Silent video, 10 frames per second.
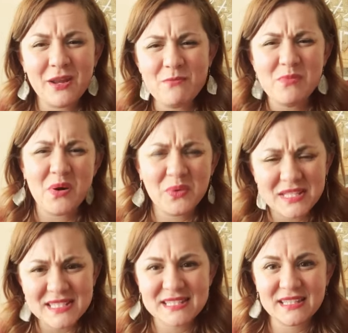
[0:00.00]
of
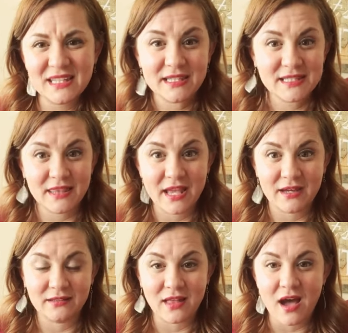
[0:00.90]
bonuses and things that they
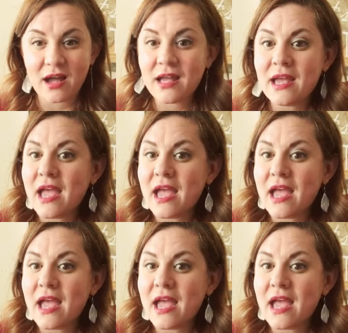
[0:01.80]
unlock.